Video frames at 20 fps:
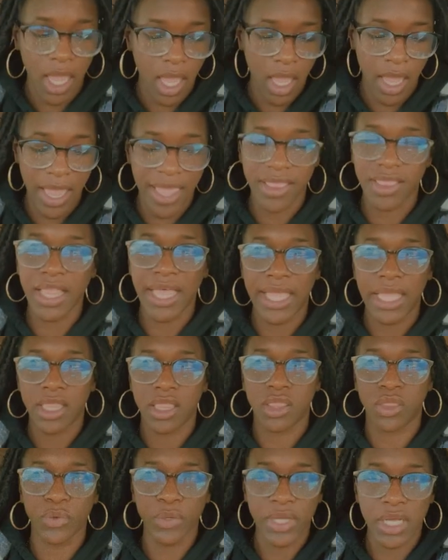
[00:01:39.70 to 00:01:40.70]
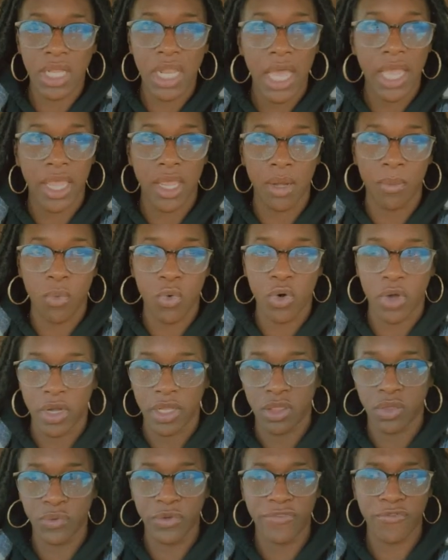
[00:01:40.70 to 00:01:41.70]
at like 3 o'clock in the
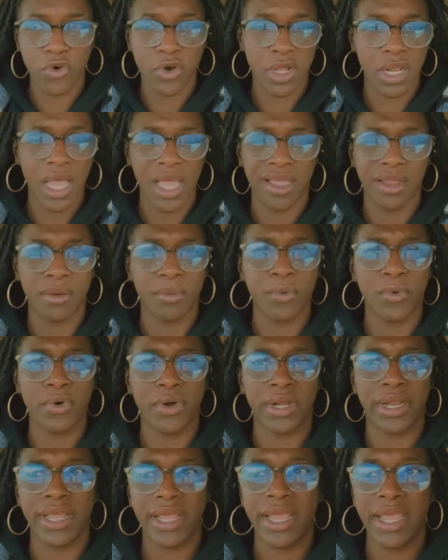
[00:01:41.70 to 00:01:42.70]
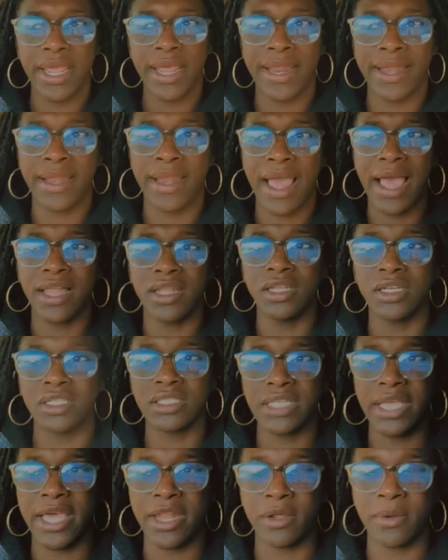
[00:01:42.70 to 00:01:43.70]
morning, 4 o'clock in the morning. And I
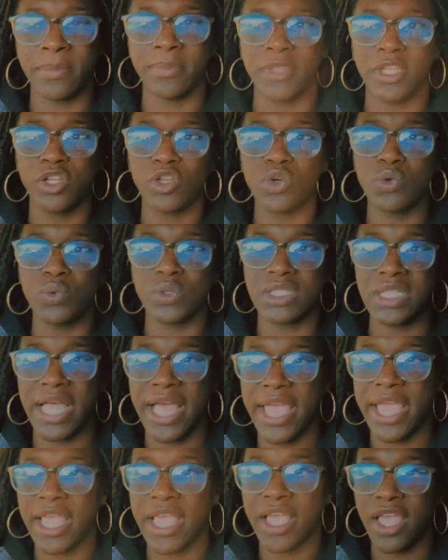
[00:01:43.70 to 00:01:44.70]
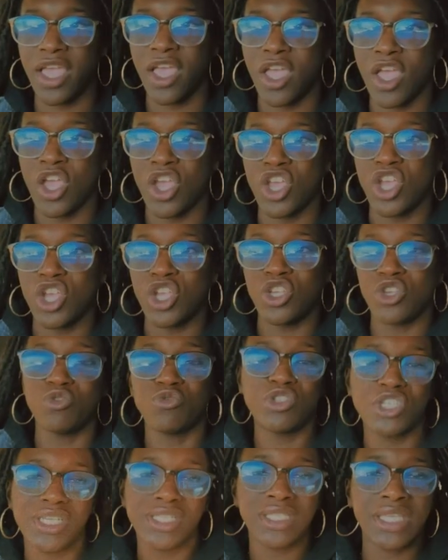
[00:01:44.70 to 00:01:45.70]
looked at him. The dude was like,
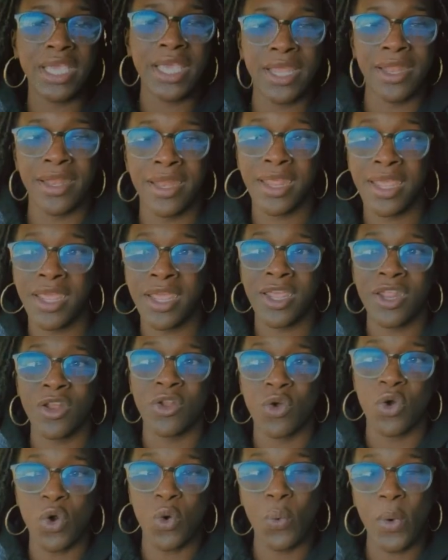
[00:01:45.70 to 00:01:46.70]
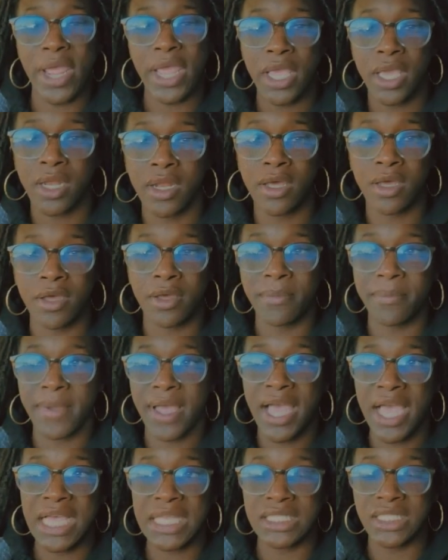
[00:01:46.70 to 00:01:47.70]
you just getting in or waking up?
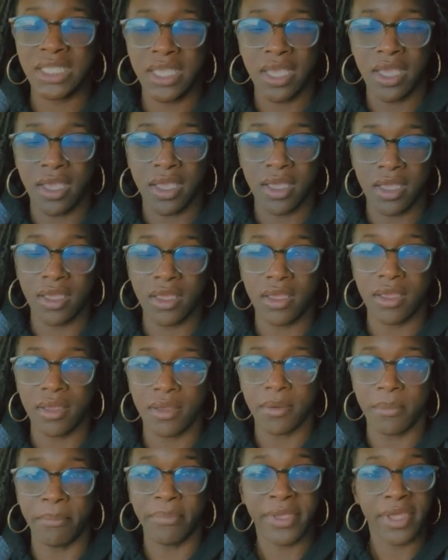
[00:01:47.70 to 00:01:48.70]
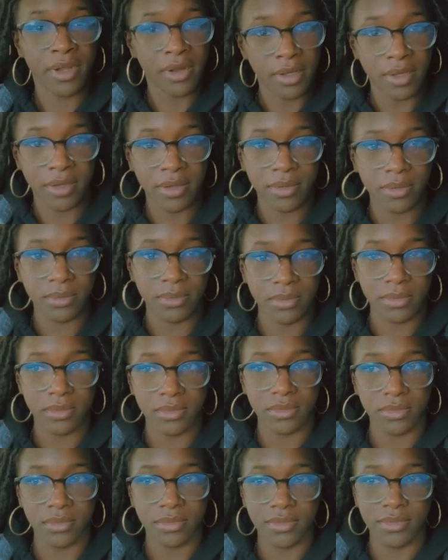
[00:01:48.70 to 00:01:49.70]
I said, been
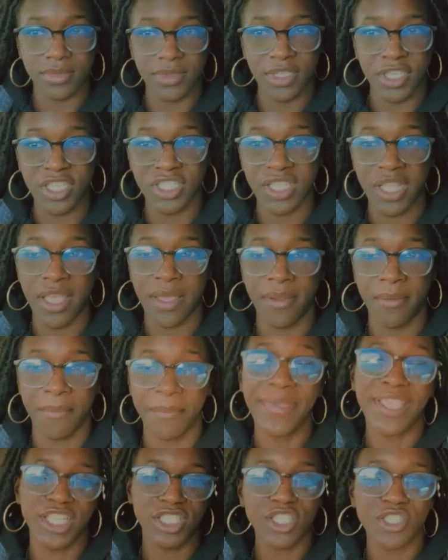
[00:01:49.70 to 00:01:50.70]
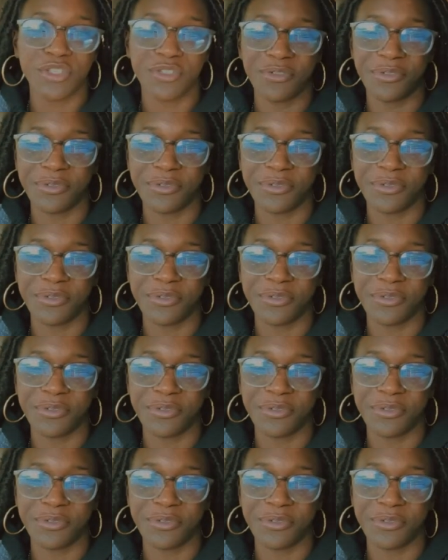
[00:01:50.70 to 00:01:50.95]
up. He said, me too.